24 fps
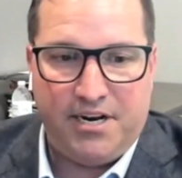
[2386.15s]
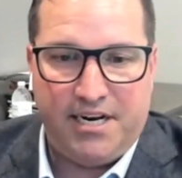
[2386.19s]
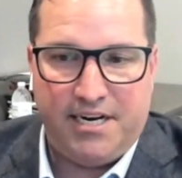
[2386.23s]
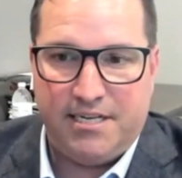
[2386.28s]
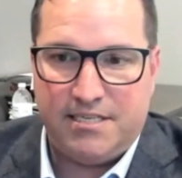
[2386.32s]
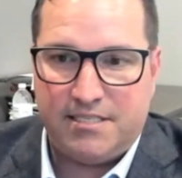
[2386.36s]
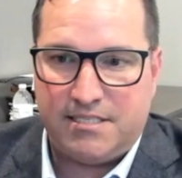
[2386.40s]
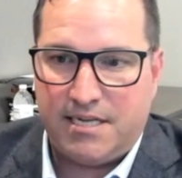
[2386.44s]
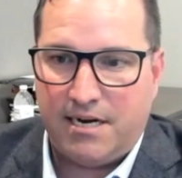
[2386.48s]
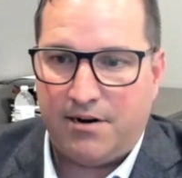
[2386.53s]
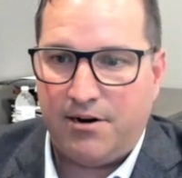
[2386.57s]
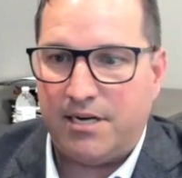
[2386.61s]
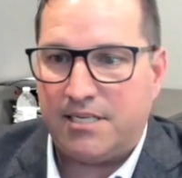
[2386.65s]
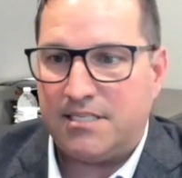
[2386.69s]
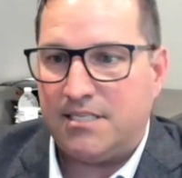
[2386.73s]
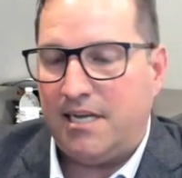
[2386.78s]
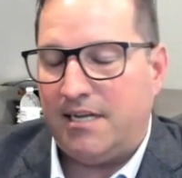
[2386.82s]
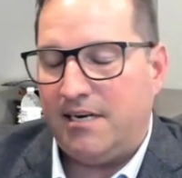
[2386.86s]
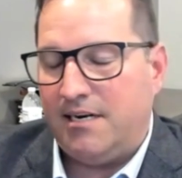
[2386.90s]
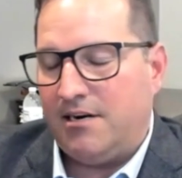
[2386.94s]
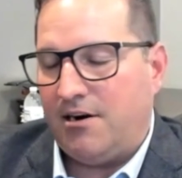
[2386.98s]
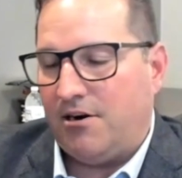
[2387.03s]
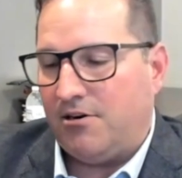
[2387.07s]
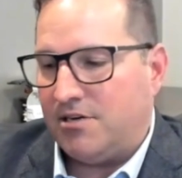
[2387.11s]
And as Darrick
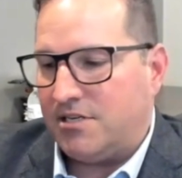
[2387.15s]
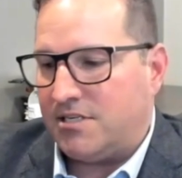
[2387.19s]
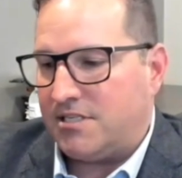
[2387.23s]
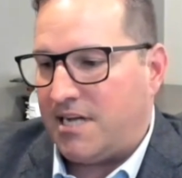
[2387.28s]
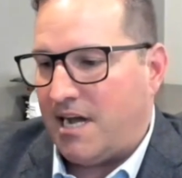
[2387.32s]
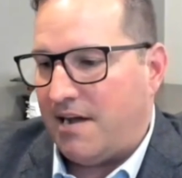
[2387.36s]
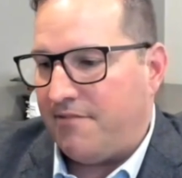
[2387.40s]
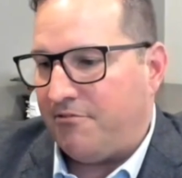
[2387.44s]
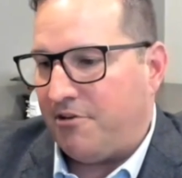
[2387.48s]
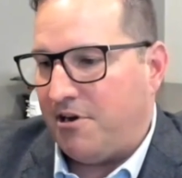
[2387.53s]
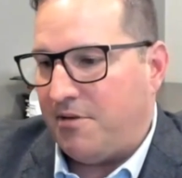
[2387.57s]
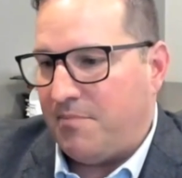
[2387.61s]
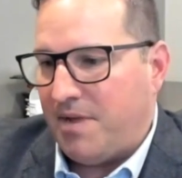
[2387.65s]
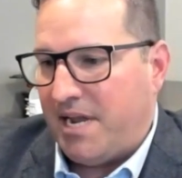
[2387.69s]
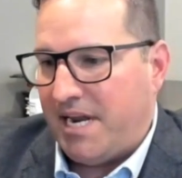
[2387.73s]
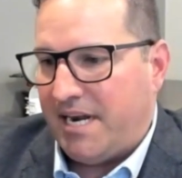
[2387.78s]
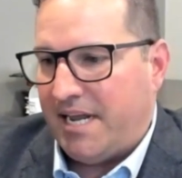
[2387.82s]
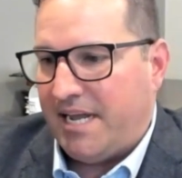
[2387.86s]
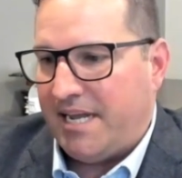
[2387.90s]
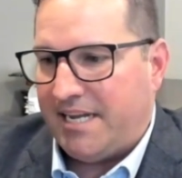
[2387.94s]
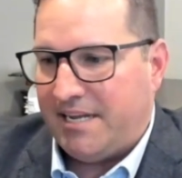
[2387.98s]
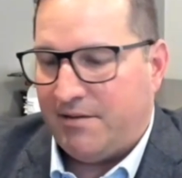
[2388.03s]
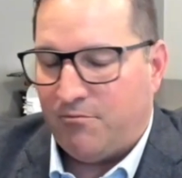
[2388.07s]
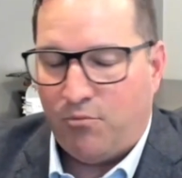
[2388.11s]
said in our discovery
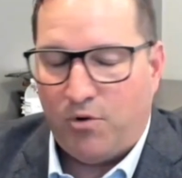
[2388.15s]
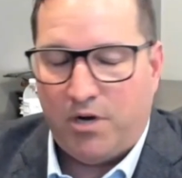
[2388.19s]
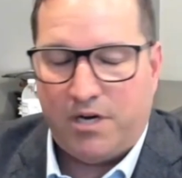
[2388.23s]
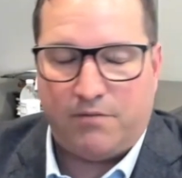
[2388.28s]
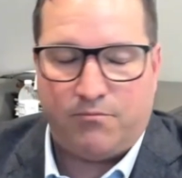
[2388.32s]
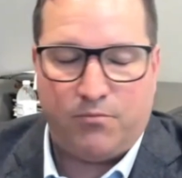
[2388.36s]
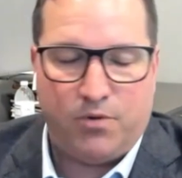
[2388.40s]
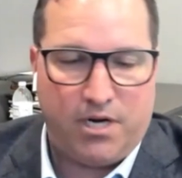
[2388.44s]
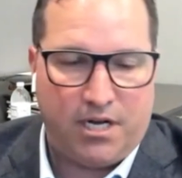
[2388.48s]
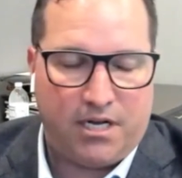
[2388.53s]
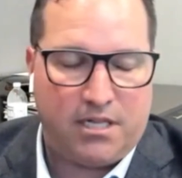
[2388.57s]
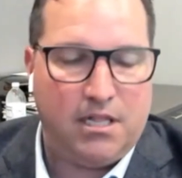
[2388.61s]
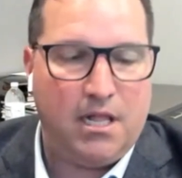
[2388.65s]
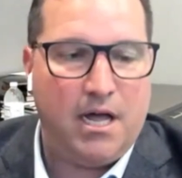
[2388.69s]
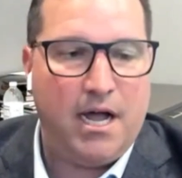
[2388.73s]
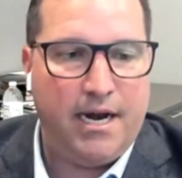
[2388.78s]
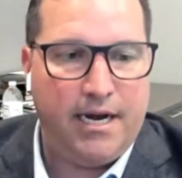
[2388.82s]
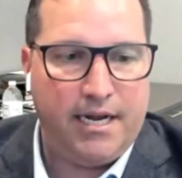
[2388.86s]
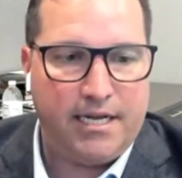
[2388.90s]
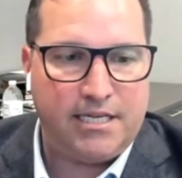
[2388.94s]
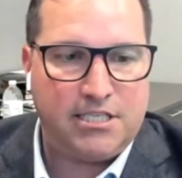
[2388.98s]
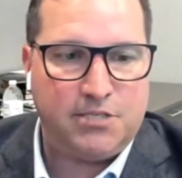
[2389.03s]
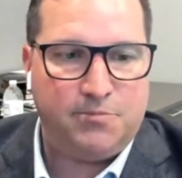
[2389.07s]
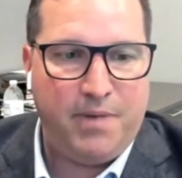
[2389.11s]
meeting, and what would a
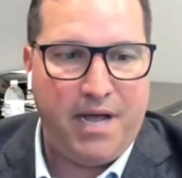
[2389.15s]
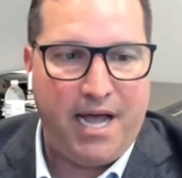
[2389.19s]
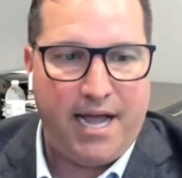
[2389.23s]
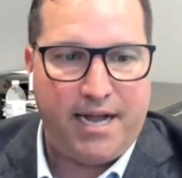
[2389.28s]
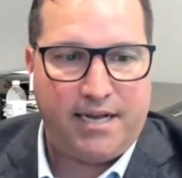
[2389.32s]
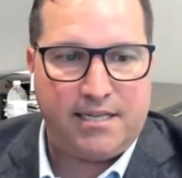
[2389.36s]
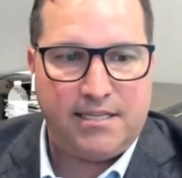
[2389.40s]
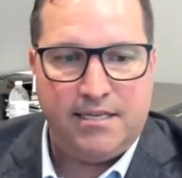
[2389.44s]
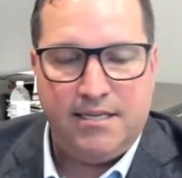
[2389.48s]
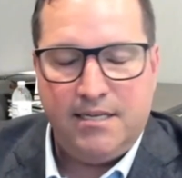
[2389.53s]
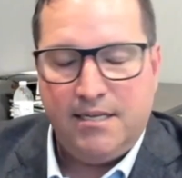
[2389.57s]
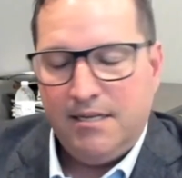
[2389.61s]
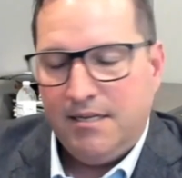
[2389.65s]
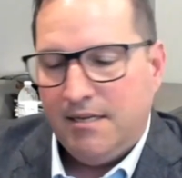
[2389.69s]
client expect?